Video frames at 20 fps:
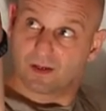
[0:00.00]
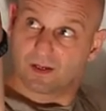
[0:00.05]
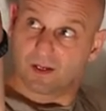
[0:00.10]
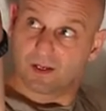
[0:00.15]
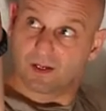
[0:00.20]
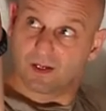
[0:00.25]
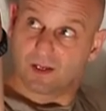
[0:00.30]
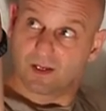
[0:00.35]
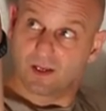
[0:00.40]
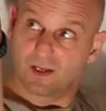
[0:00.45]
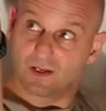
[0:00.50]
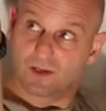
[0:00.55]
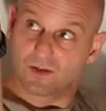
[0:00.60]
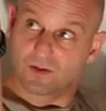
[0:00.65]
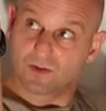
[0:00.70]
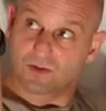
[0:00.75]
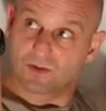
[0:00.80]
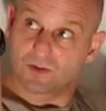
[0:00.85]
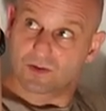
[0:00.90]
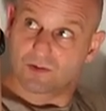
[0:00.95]
it
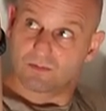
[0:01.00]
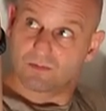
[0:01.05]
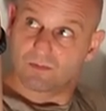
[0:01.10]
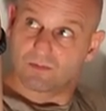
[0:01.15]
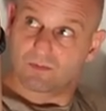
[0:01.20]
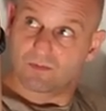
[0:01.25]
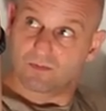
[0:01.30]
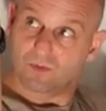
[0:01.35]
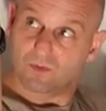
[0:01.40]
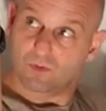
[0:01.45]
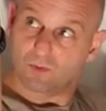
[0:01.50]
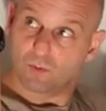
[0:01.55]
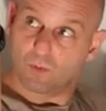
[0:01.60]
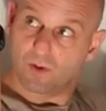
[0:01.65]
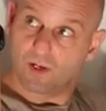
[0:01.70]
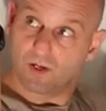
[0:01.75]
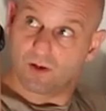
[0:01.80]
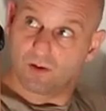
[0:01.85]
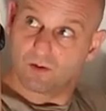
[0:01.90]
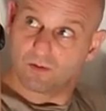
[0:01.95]
is
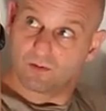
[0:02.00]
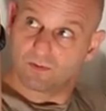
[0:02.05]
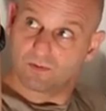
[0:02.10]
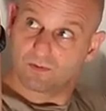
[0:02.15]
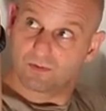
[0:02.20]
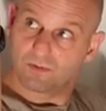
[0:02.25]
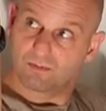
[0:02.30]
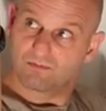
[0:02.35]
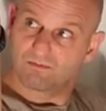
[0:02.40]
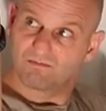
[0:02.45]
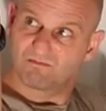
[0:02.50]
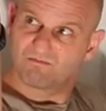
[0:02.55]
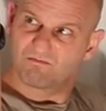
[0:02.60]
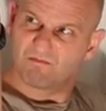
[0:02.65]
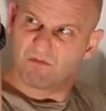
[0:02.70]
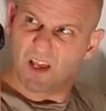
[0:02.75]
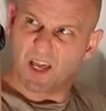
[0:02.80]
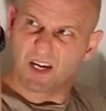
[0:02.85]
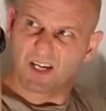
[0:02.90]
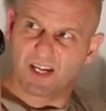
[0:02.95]
12
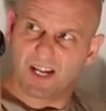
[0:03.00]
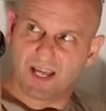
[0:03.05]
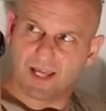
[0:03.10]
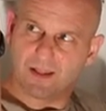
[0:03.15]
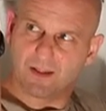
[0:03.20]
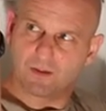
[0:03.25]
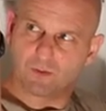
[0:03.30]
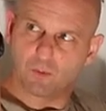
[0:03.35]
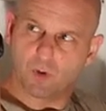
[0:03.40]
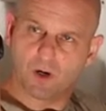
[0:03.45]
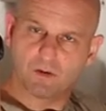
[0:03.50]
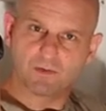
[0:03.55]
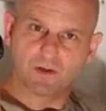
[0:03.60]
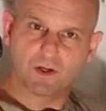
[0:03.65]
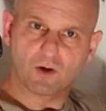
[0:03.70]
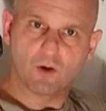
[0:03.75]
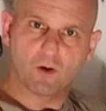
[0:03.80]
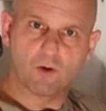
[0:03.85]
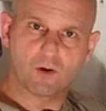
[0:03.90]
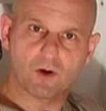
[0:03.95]
and an eighth, 12 and
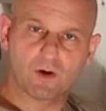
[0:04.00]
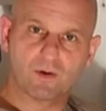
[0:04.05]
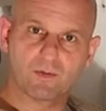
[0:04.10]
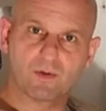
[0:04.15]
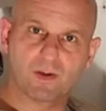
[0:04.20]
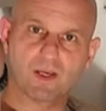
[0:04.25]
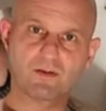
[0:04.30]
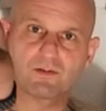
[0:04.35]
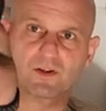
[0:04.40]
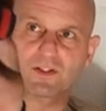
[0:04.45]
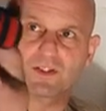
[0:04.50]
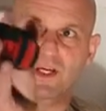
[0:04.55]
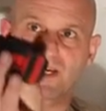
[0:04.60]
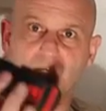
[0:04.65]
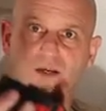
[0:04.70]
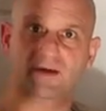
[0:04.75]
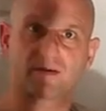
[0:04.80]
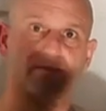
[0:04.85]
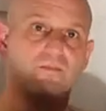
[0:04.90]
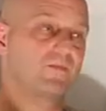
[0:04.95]
a quarter, give or take.